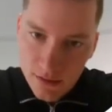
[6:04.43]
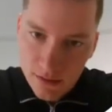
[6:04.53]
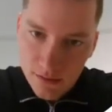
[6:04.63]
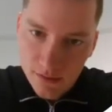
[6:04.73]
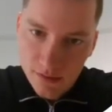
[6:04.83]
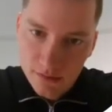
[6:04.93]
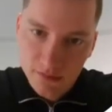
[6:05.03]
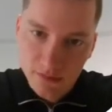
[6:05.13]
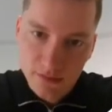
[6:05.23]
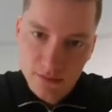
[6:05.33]

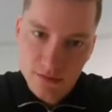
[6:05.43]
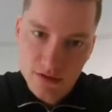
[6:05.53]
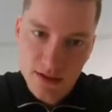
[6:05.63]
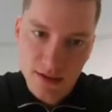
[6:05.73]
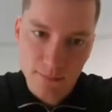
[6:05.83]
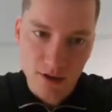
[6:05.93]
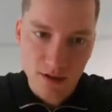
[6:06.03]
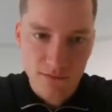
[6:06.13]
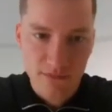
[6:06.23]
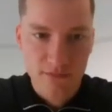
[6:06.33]
the cycling
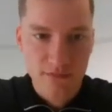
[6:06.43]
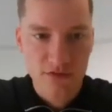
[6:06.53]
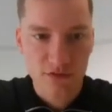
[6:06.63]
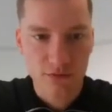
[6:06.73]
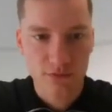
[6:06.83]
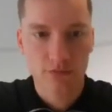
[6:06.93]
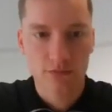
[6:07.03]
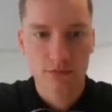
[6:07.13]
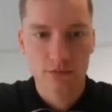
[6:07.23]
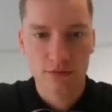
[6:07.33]
path to
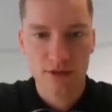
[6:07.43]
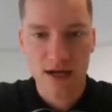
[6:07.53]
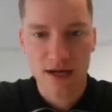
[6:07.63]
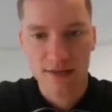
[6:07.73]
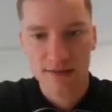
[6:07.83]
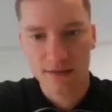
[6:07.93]
the height.